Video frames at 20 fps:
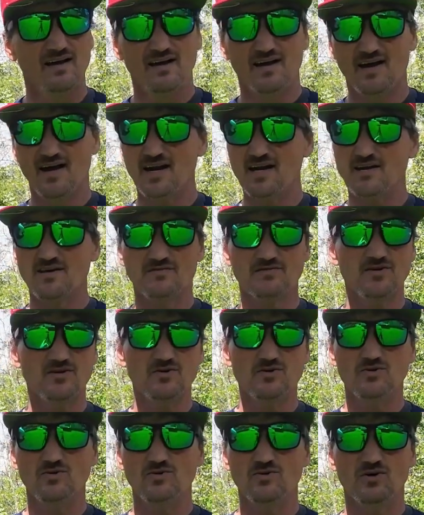Any of
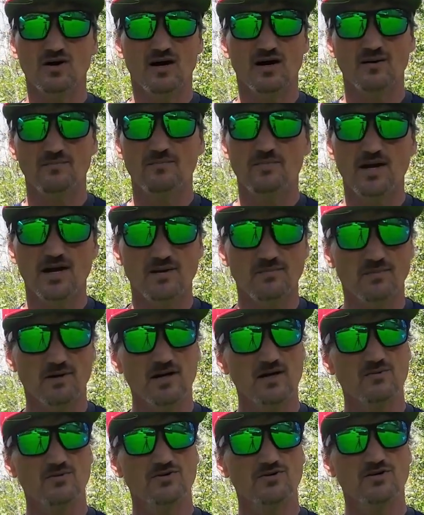you making
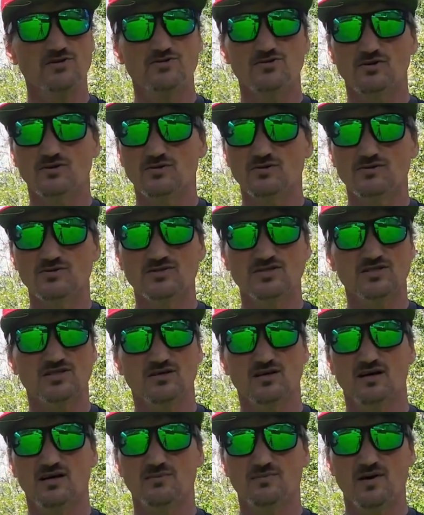money with your drones?
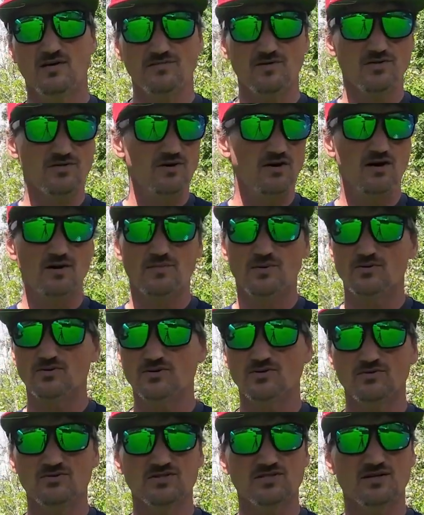Have you thought about
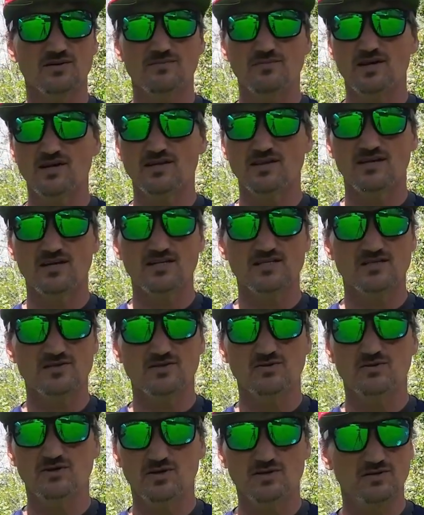doing something like this?
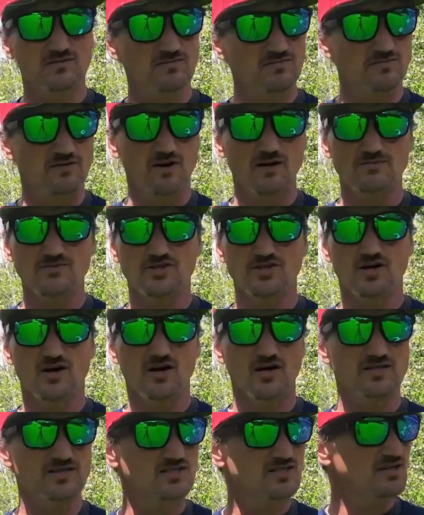Doing farm
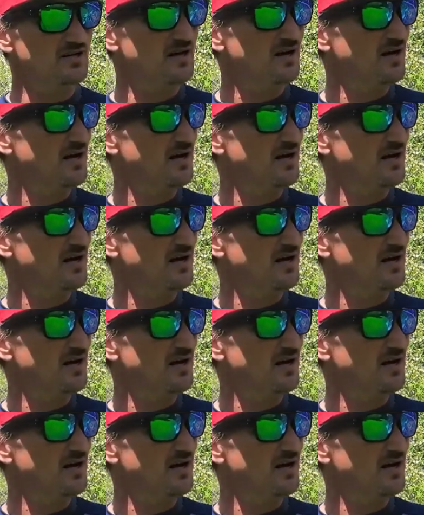shots?